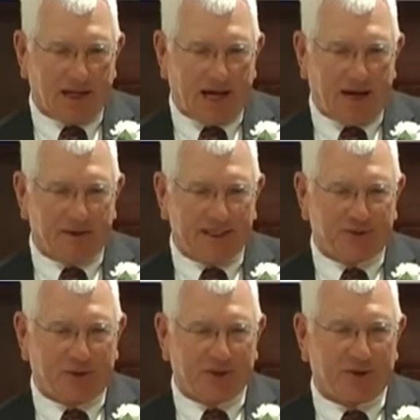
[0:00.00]
how
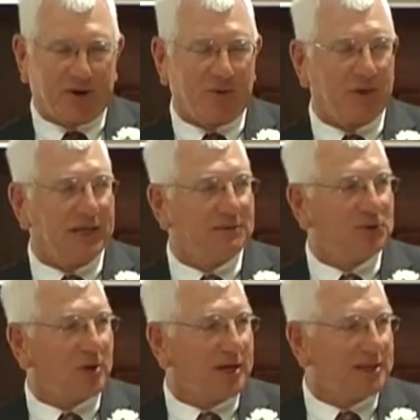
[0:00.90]
he treated her when he
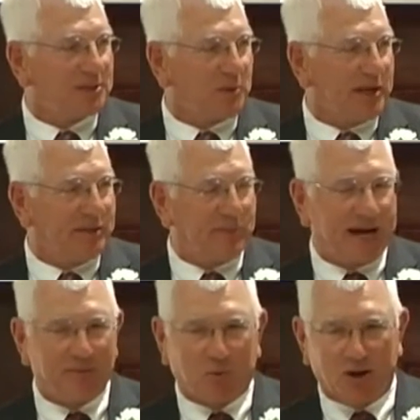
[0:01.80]
was trying to explain the
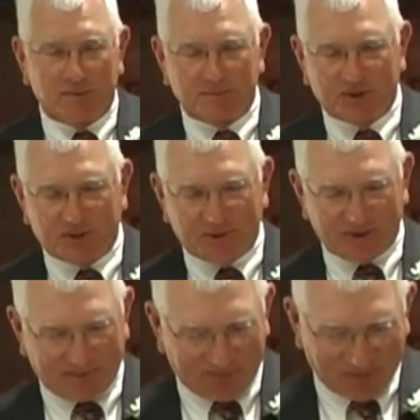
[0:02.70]
math problems to
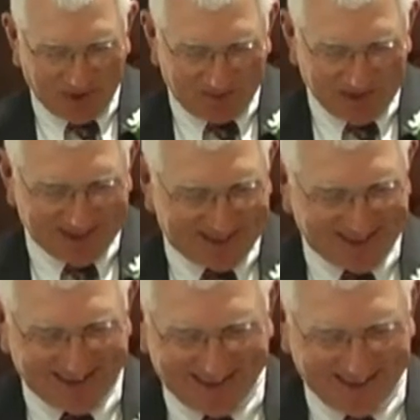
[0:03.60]
her.
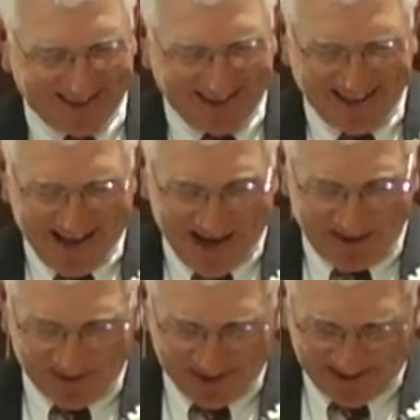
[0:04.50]
But
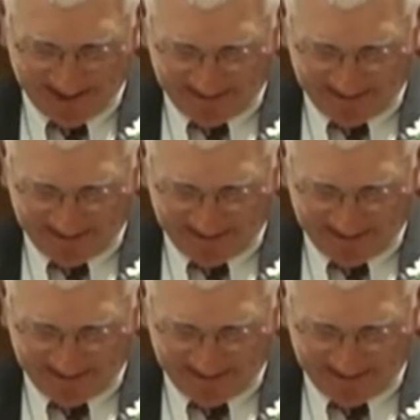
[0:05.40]
he was a